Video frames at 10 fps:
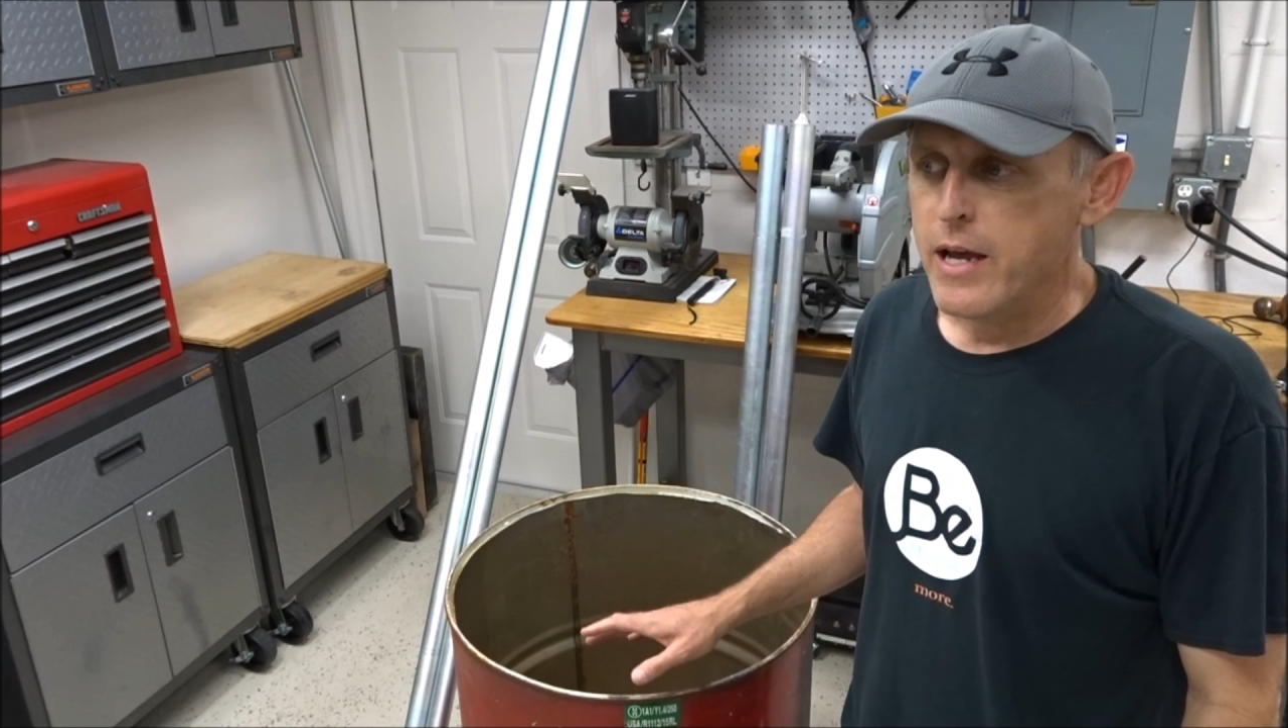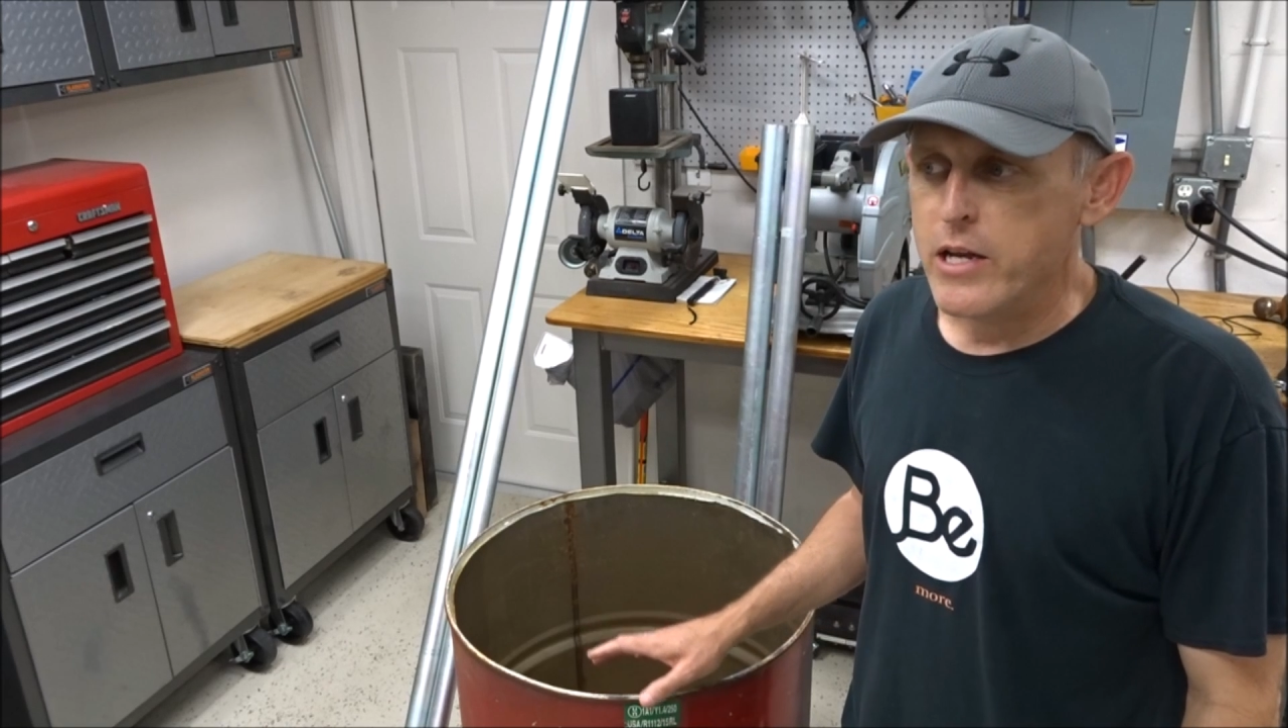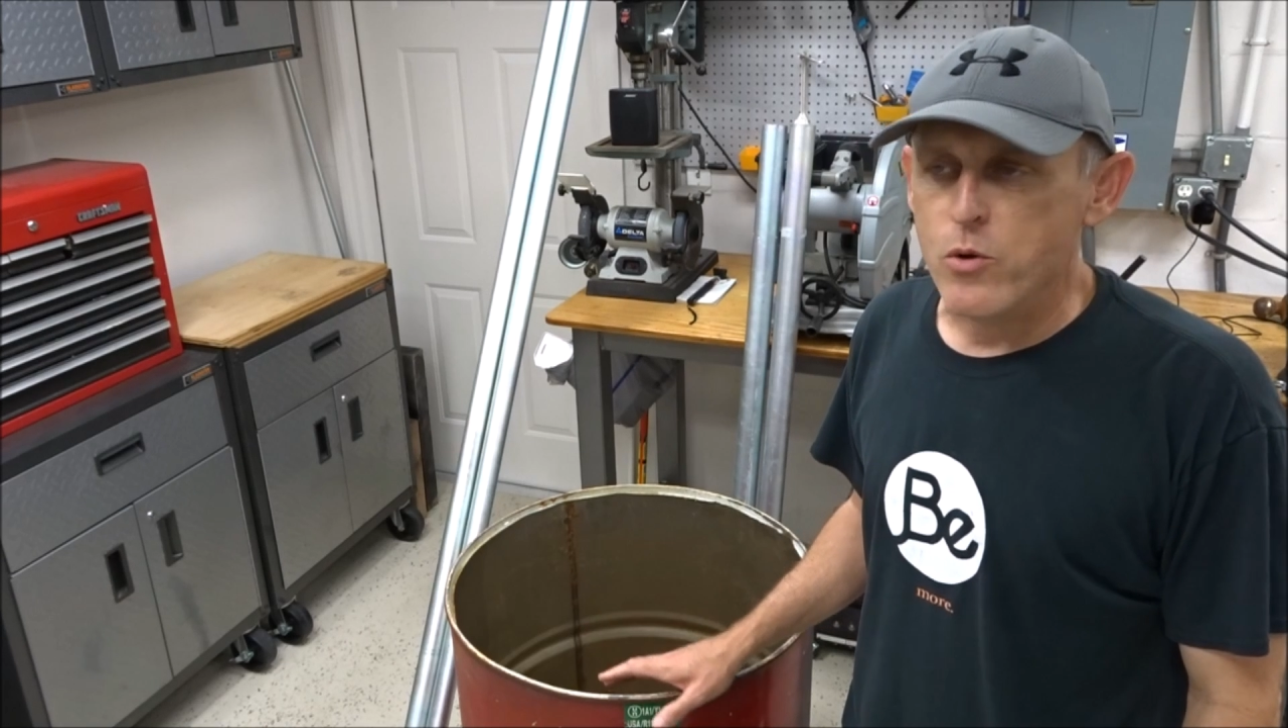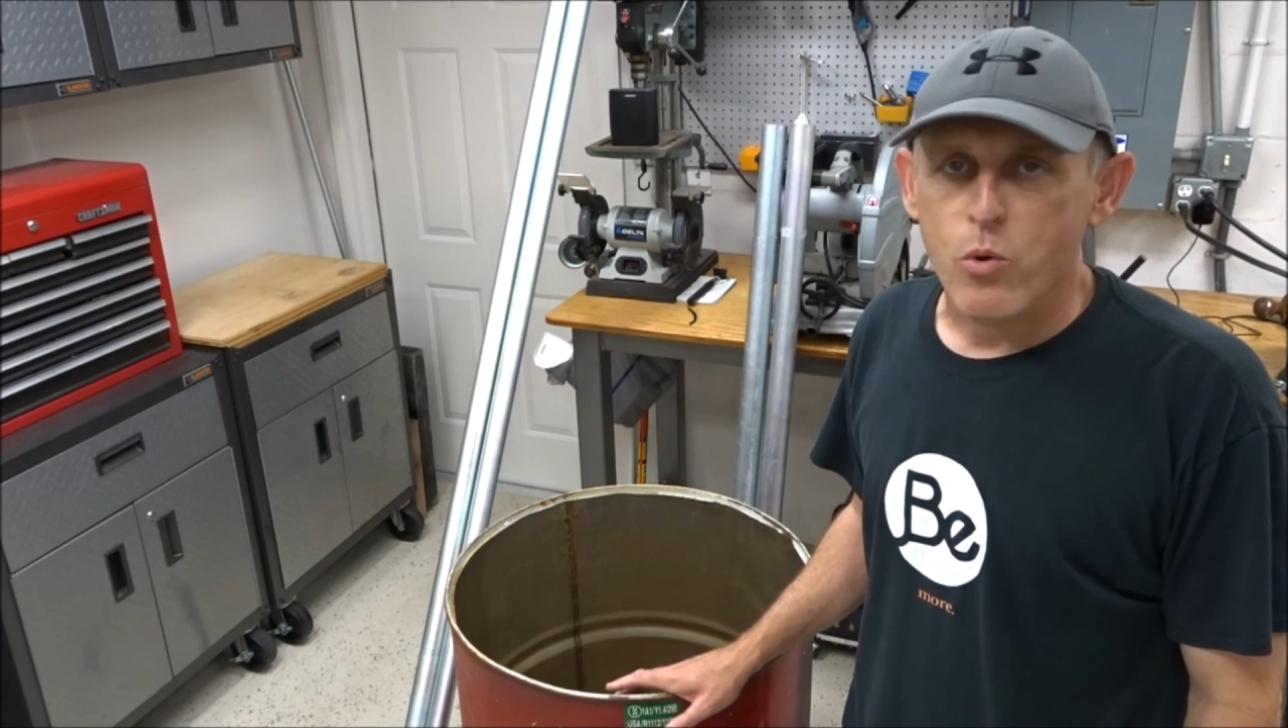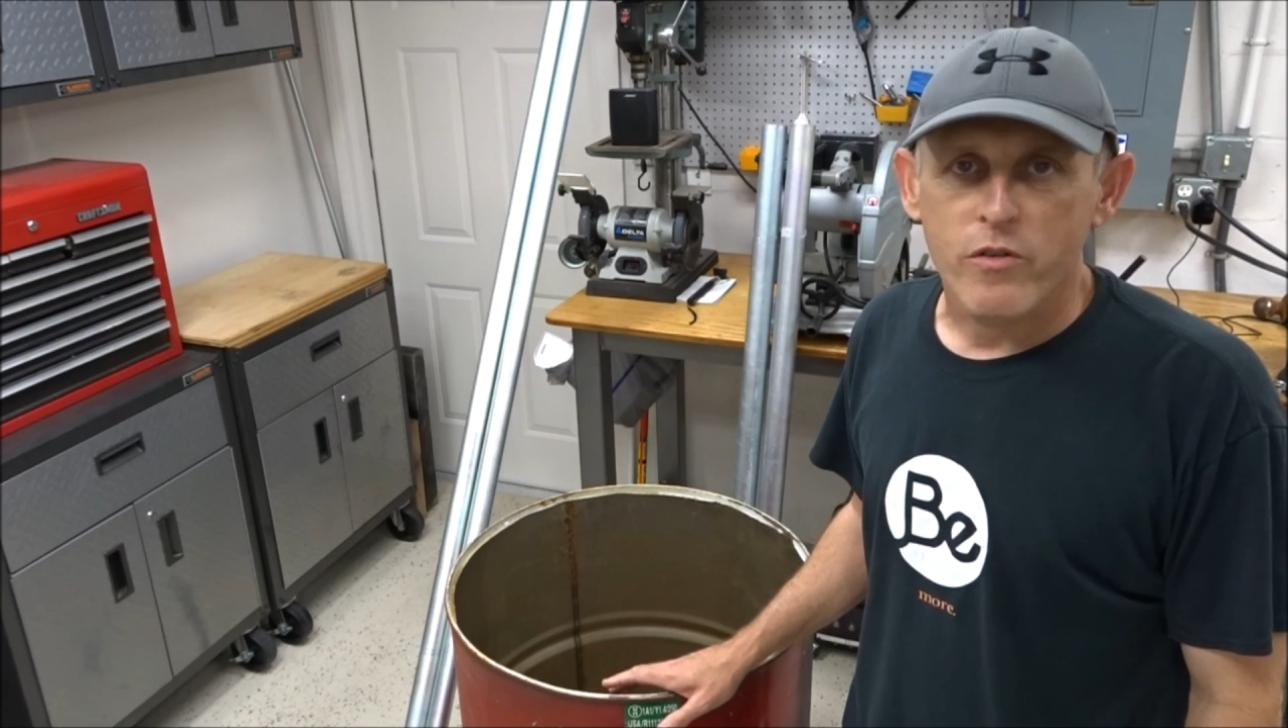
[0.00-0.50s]

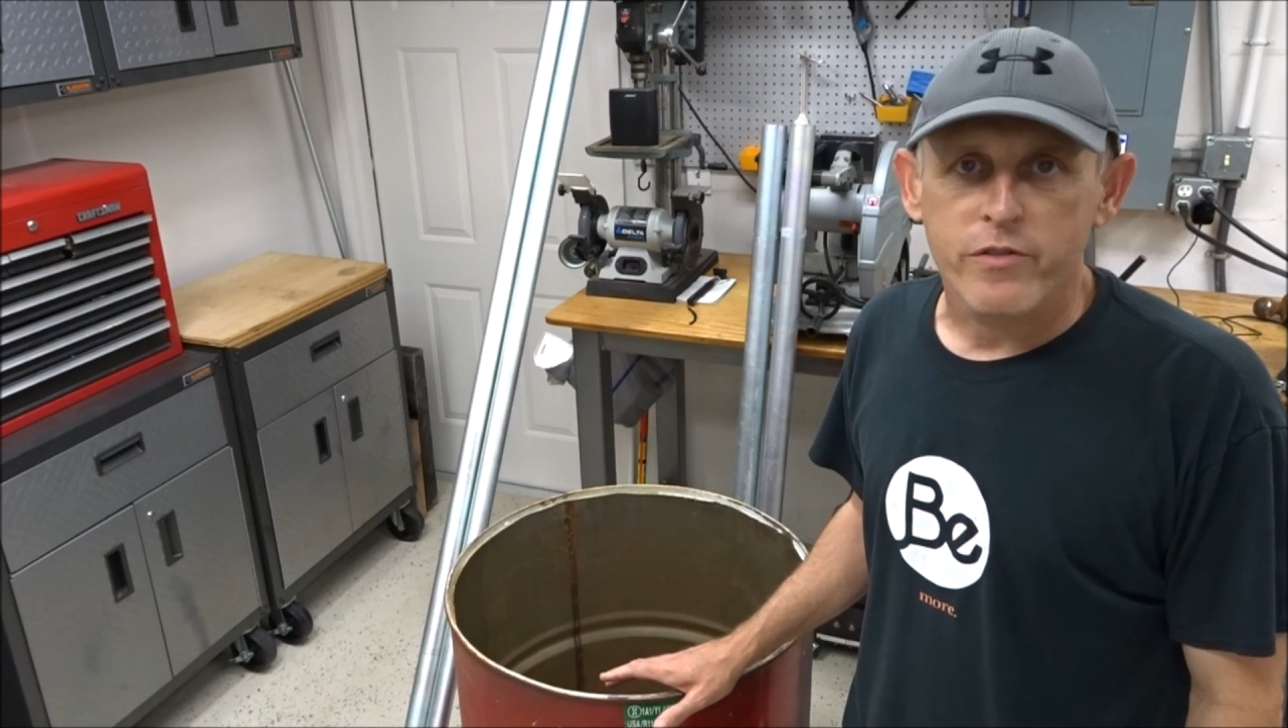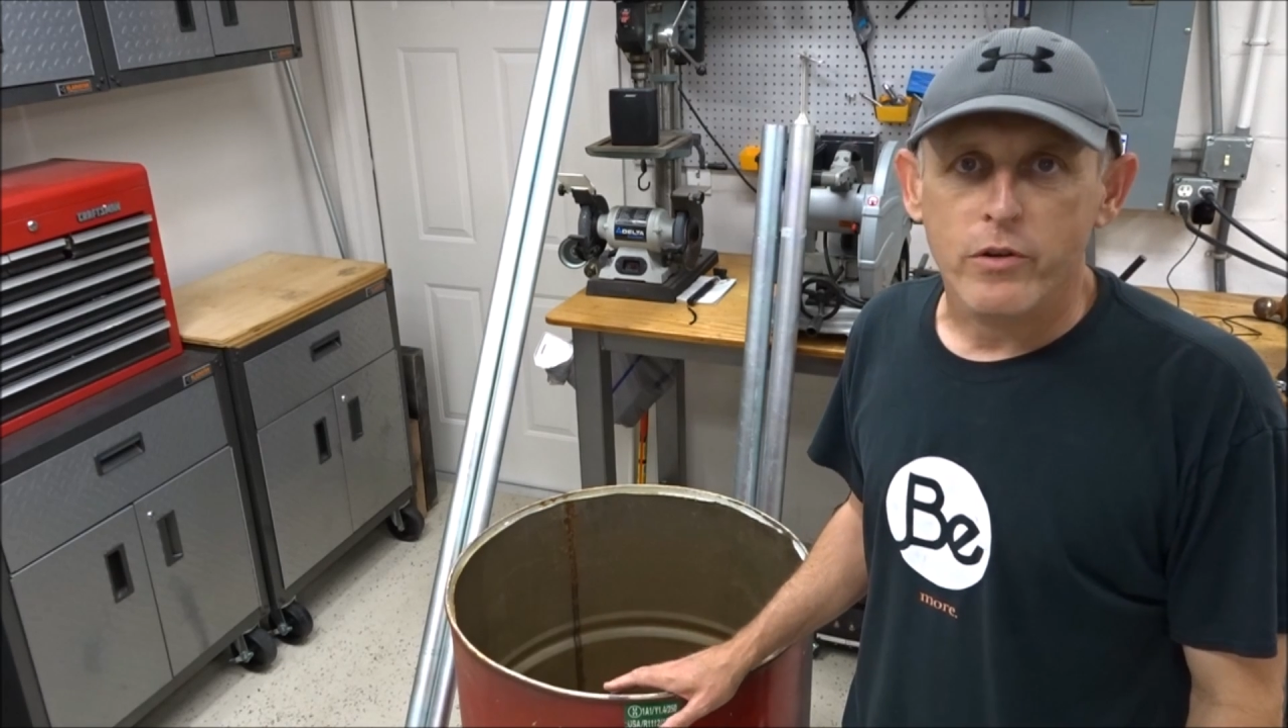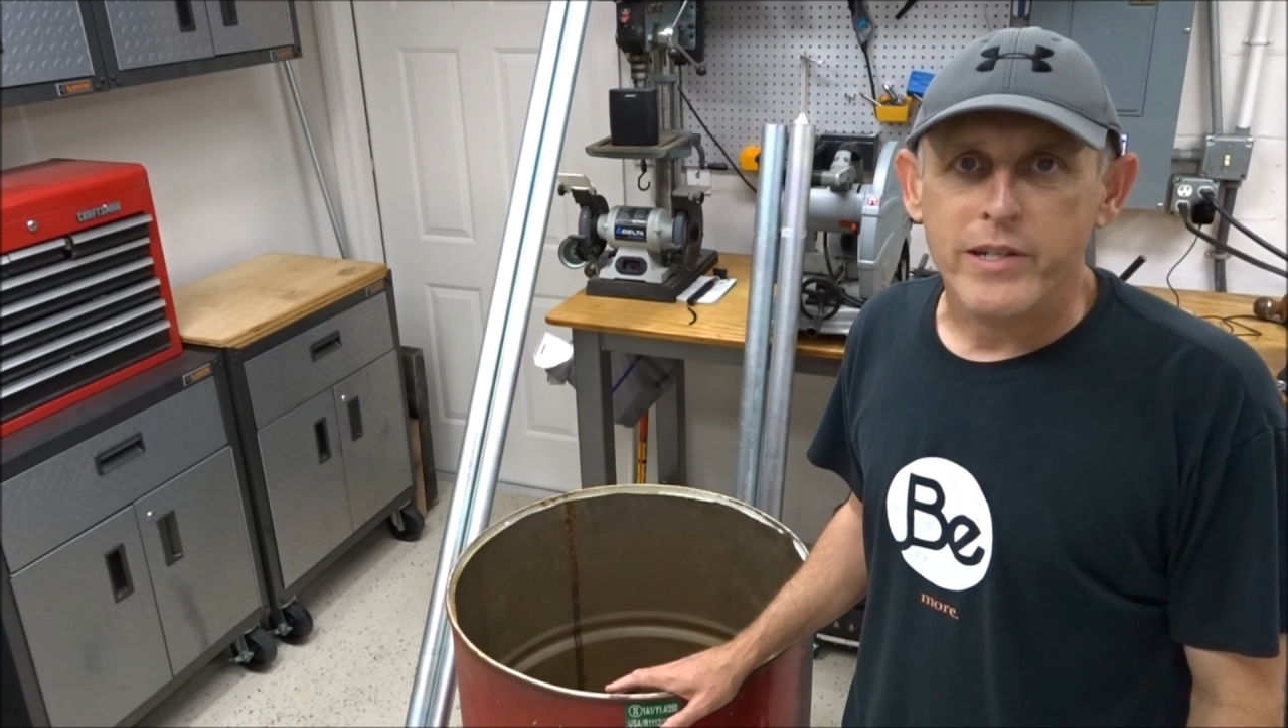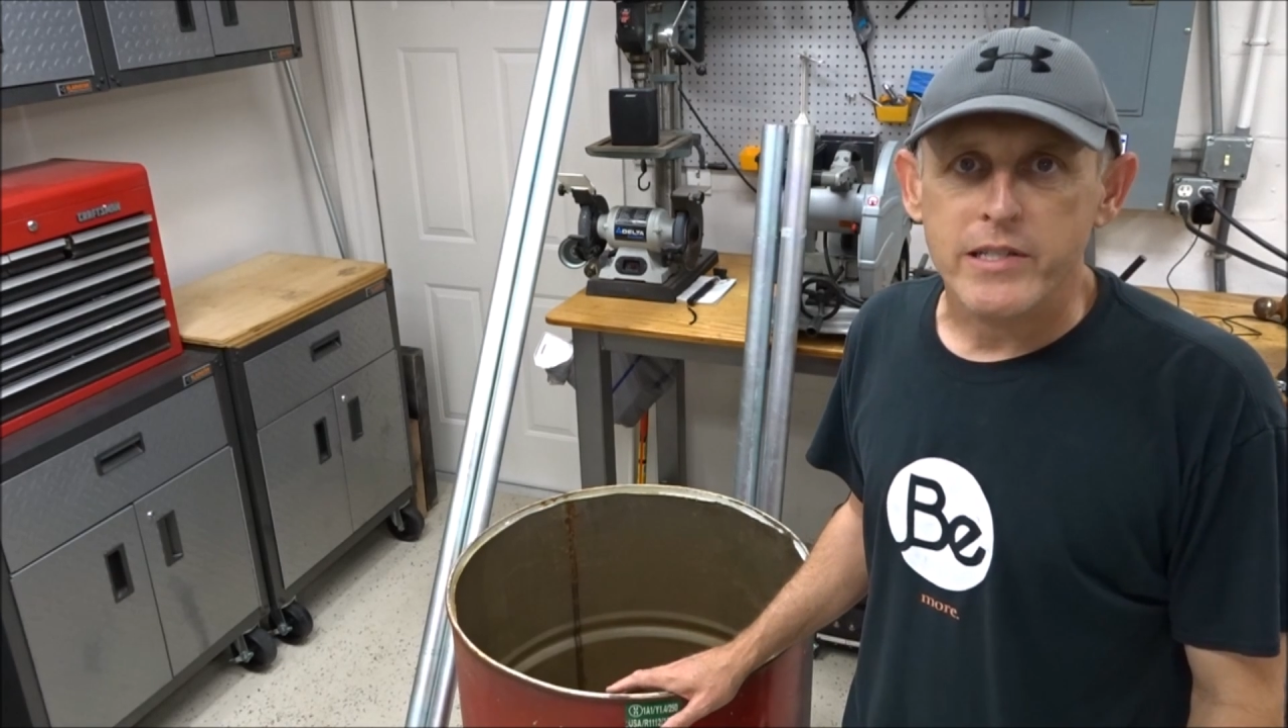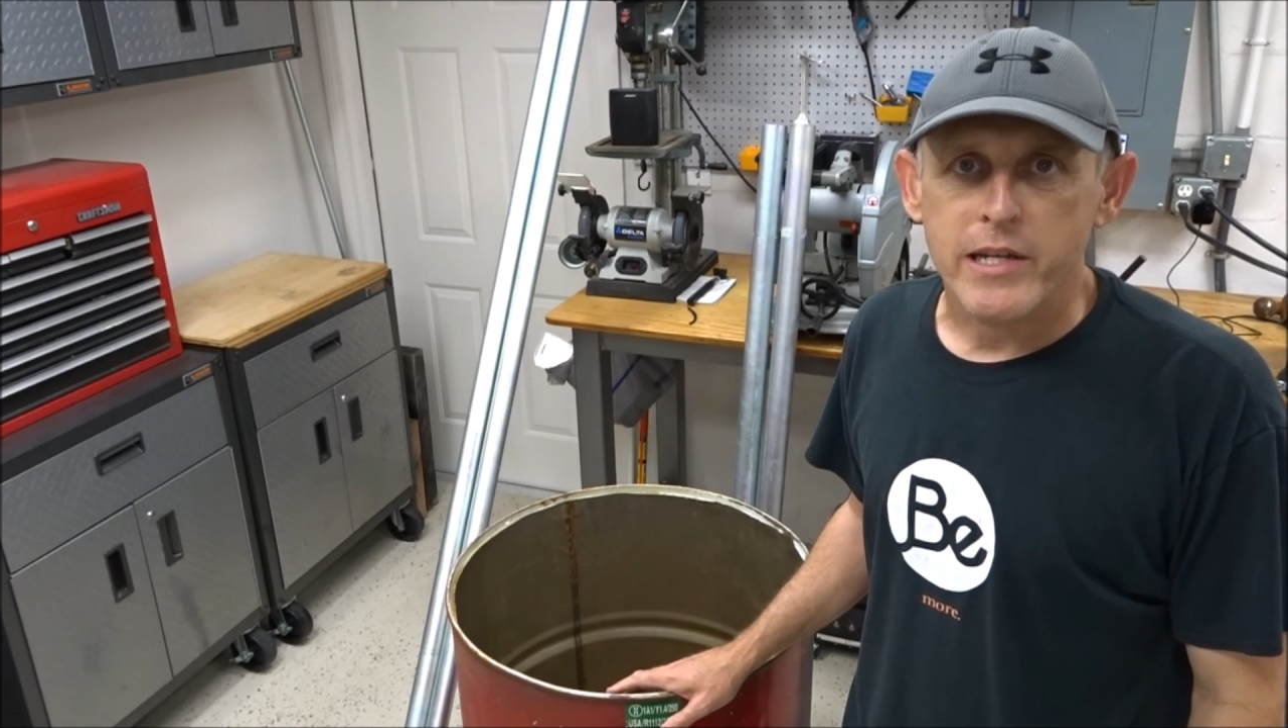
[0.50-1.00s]
and you want to fill these